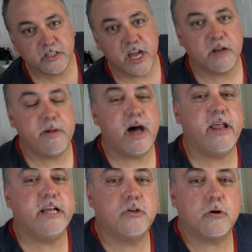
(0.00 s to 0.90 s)
check them
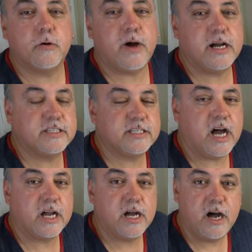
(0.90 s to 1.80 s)
out at
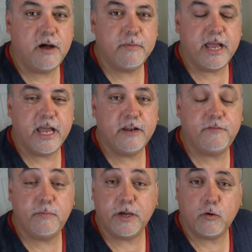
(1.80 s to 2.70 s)
jokerboxes.com. And
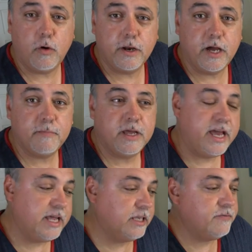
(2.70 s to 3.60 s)
if you pick one up,
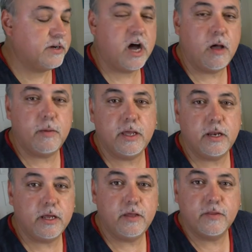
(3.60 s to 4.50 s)
hey, leave a comment
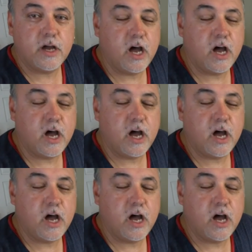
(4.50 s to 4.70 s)
in the